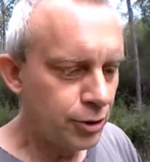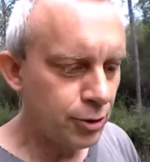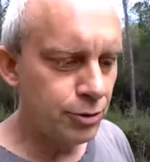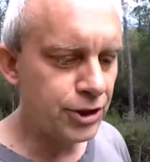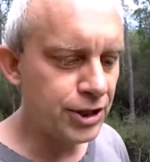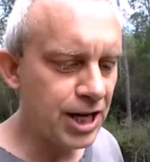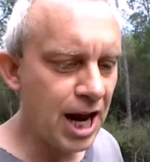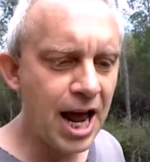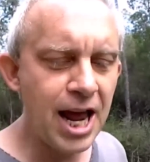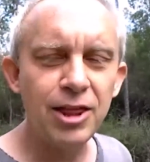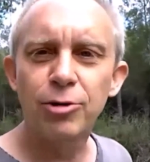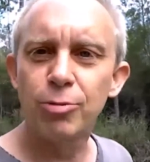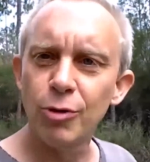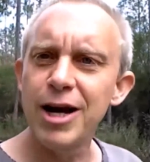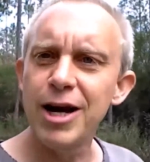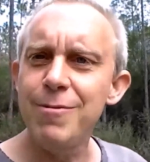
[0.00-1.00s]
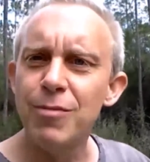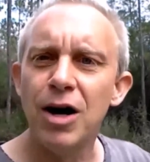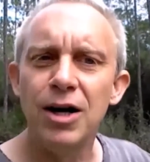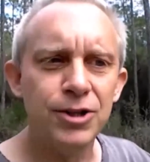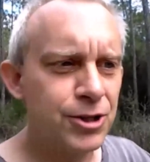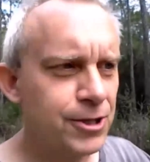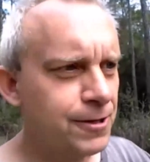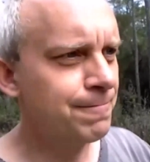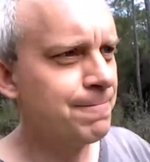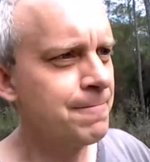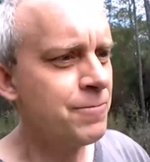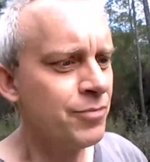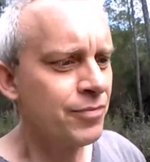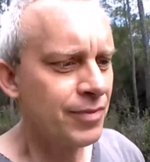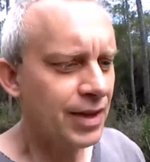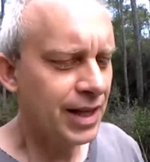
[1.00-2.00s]
to stay 3 months
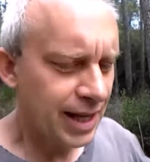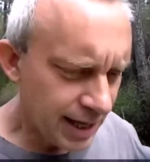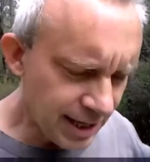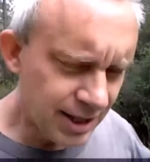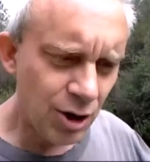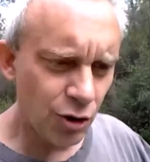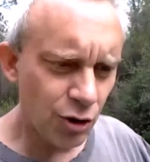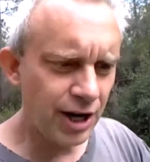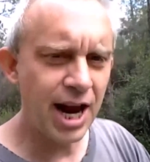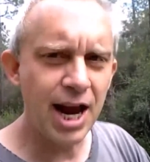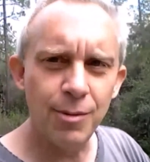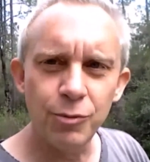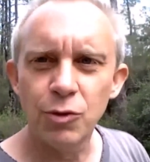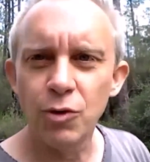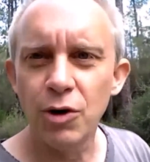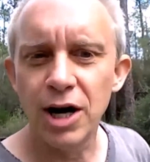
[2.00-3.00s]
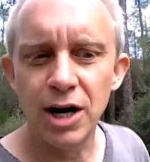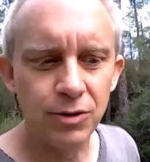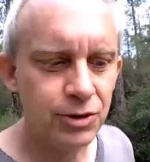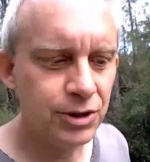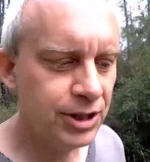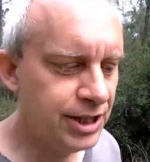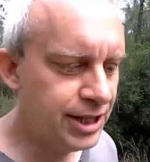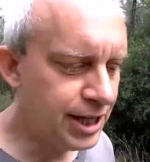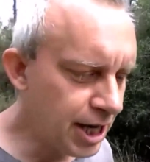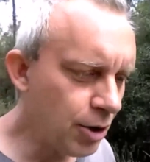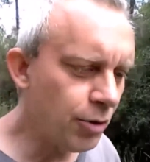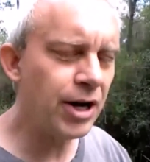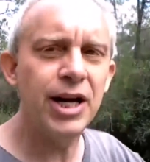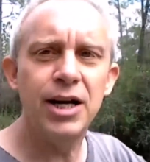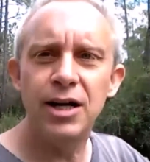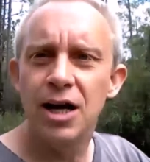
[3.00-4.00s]
in their campground
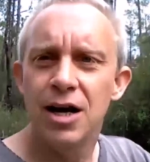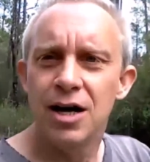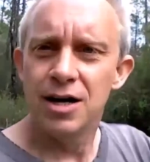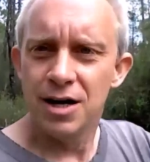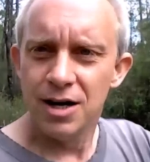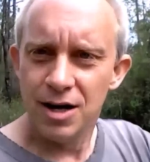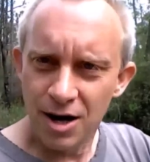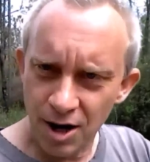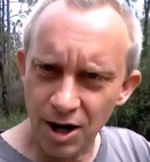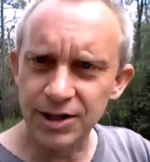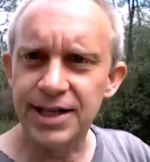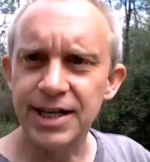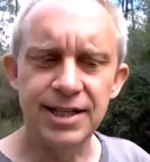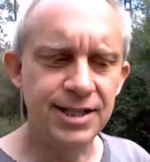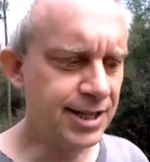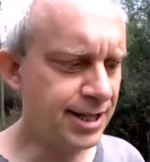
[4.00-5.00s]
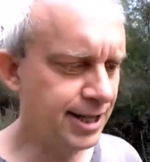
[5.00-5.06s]
during hunting